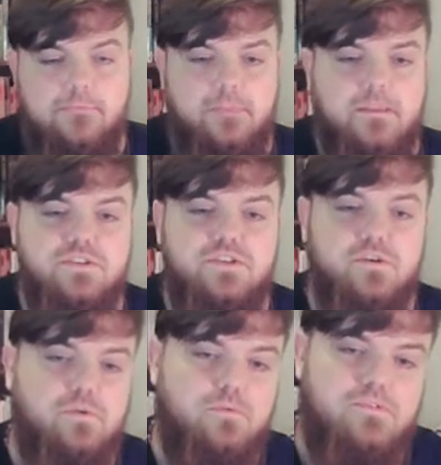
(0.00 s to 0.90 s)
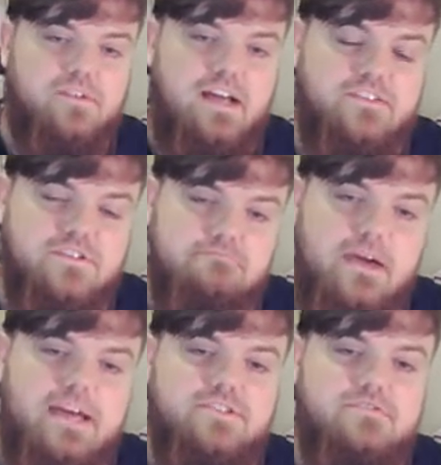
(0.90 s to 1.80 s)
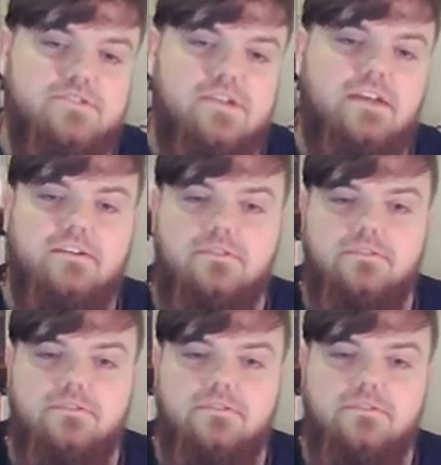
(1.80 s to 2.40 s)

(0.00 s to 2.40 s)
So we've got this master scale